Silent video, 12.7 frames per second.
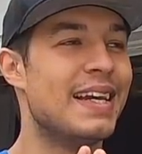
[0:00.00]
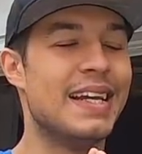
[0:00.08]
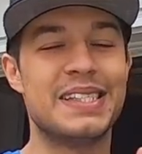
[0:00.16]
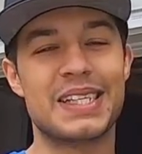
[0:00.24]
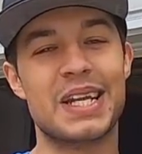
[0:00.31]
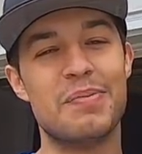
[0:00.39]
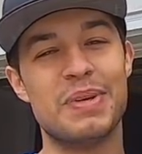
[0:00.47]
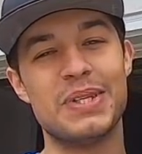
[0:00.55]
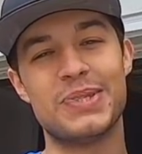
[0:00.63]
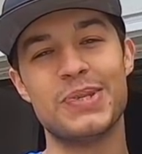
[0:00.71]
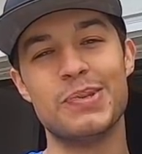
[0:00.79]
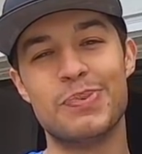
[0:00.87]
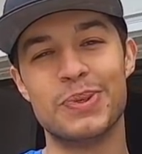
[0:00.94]
It's gonna be
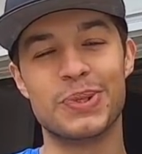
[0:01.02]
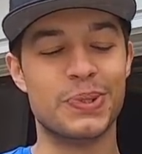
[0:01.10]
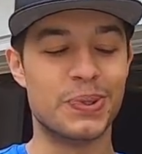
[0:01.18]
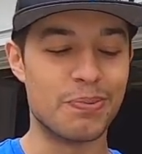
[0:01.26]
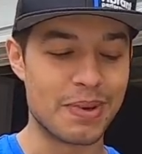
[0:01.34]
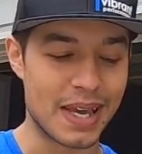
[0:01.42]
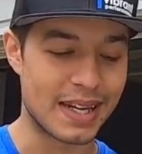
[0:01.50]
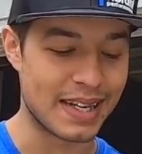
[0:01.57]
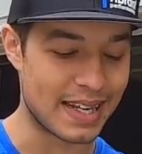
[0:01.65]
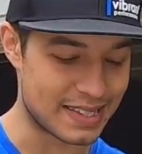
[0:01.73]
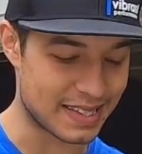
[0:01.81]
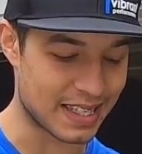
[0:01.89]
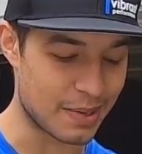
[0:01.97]
super cool, man.
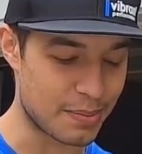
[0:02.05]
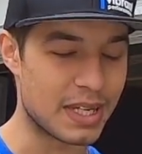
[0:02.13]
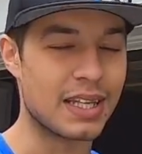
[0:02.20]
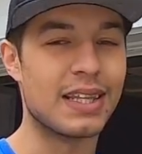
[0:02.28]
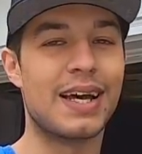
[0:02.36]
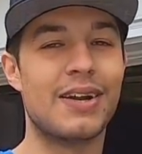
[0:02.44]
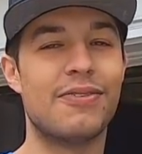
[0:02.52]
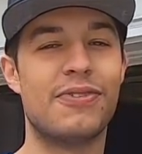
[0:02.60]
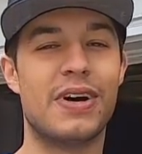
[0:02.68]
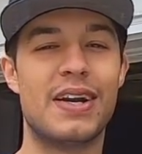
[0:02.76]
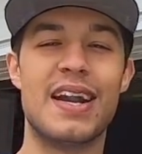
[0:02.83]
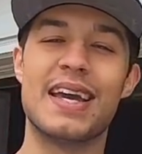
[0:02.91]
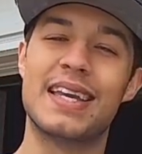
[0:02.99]
It's gonna be a lot of
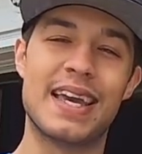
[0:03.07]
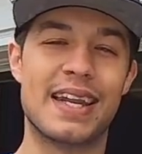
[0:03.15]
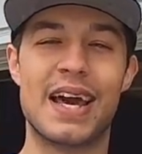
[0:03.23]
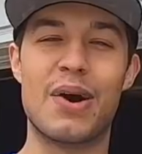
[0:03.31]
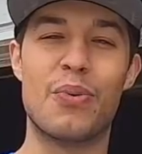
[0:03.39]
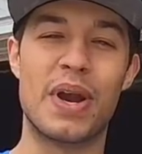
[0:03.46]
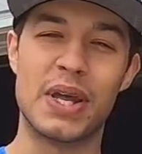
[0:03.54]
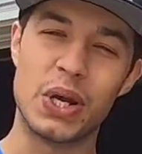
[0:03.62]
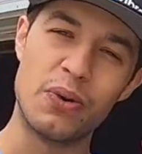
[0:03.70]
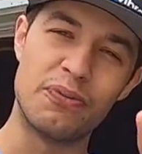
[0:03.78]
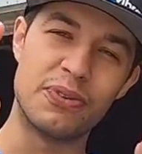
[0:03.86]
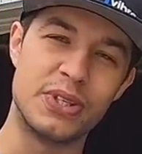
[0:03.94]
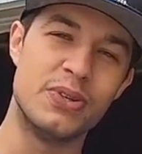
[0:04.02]
fun, and I cannot wait.
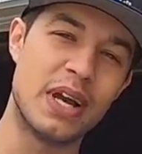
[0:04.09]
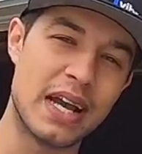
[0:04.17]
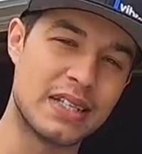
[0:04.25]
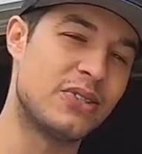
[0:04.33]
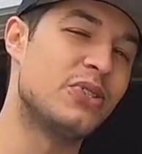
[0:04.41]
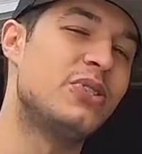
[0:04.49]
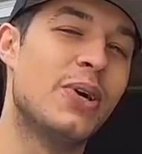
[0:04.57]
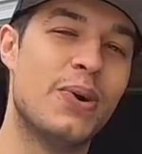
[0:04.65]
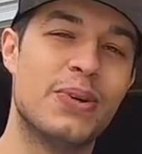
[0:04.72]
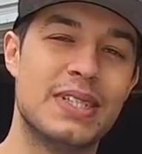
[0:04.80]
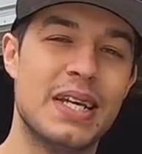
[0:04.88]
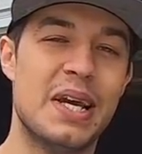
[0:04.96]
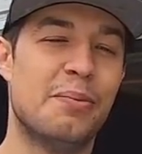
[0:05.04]
Hopefully you guys are
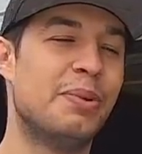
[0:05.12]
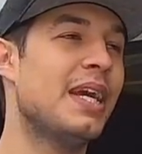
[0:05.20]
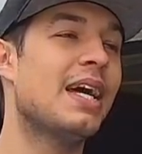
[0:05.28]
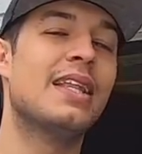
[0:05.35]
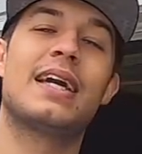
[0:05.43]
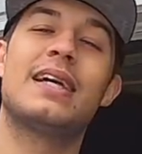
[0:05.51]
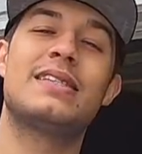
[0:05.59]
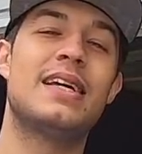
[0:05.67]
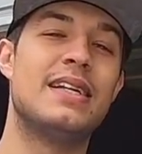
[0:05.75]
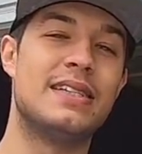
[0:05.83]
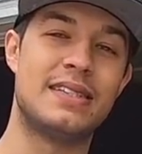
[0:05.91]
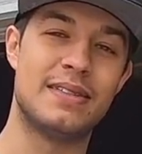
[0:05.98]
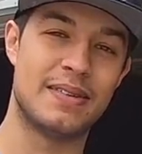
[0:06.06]
stoked. But yeah, like I
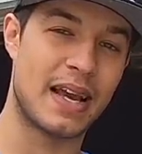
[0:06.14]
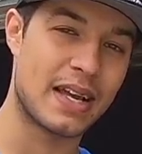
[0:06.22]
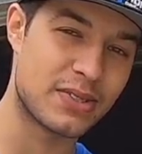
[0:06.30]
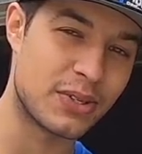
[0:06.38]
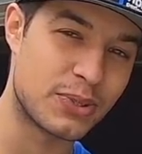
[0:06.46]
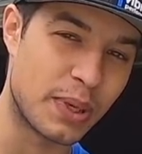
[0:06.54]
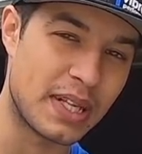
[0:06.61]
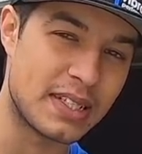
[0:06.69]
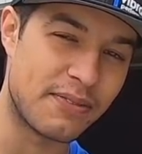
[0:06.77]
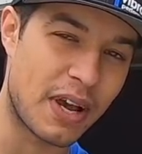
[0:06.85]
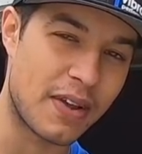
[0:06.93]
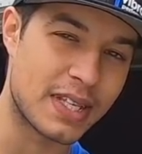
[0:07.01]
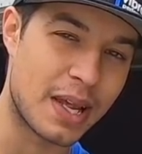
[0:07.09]
said, SR20
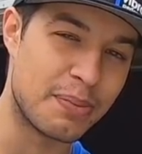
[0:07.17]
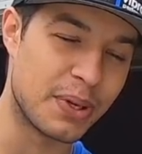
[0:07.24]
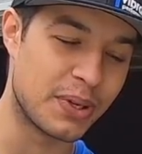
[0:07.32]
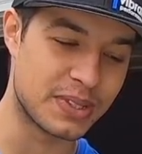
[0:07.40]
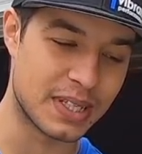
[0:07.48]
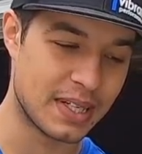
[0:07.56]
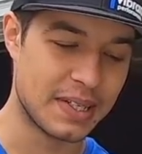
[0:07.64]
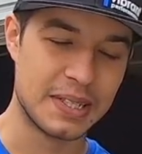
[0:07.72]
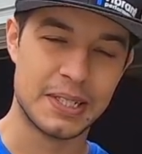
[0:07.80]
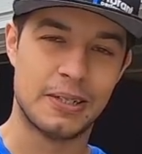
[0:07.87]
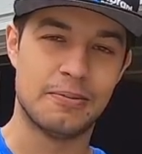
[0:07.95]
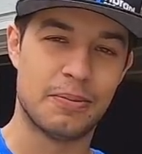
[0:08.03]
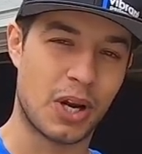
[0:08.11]
510 build,
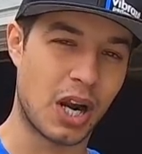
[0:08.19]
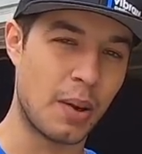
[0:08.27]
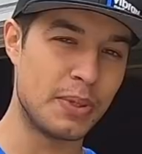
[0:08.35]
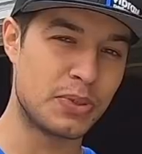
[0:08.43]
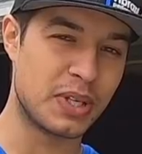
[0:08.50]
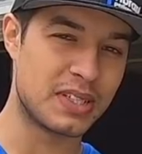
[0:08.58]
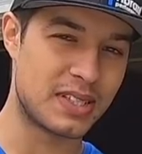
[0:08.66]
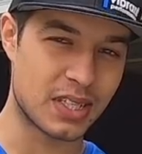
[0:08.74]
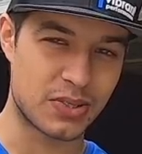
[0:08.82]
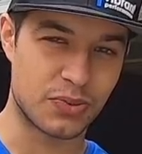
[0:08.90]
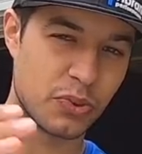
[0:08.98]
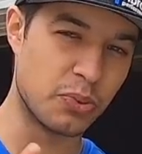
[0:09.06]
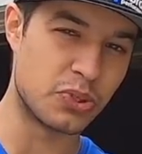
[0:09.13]

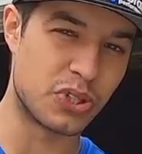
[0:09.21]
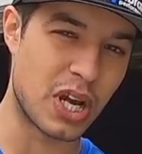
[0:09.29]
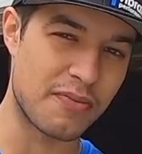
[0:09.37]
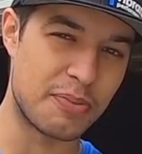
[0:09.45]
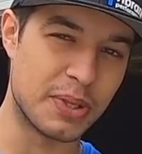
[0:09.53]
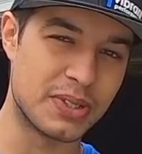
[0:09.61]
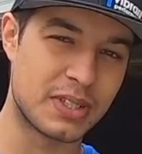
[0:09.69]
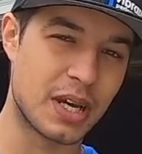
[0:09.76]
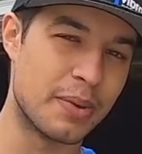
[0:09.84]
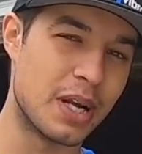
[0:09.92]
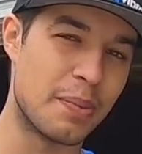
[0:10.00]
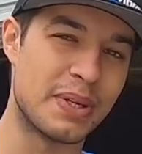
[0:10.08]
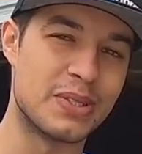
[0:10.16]
RB26 rear-wheel drive builds
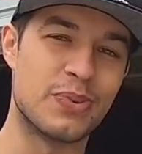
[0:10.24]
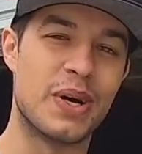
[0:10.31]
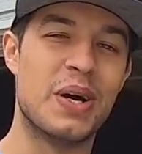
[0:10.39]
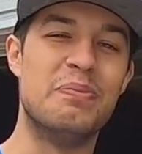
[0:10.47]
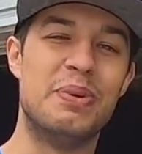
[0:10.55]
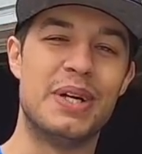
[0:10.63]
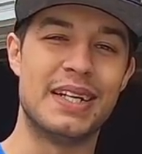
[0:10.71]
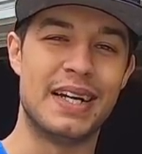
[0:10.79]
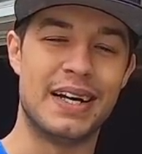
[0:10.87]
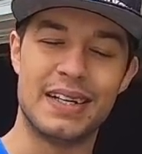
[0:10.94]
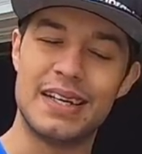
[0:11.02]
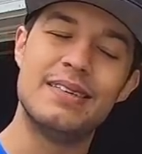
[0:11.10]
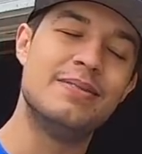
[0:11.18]
coming up as well.
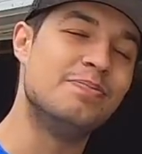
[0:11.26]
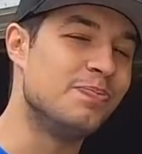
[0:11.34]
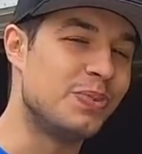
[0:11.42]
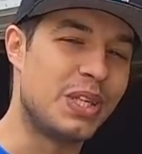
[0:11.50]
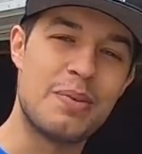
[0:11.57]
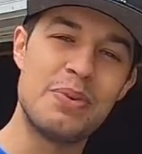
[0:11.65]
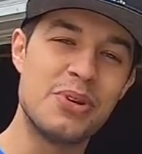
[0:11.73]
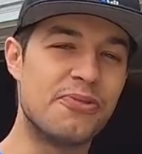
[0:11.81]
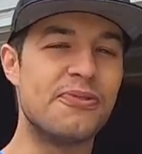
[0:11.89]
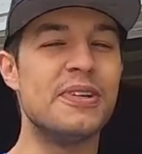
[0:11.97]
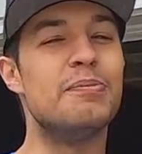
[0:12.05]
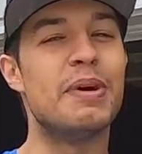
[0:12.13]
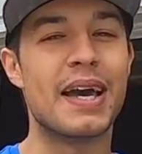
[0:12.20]
But give me your
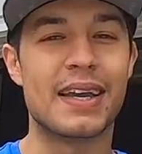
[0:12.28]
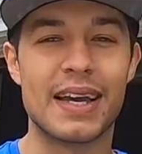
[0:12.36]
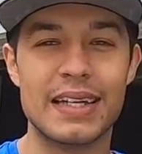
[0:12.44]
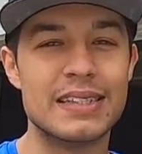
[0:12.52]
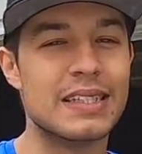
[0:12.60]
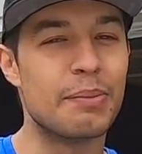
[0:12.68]
feedback, guys.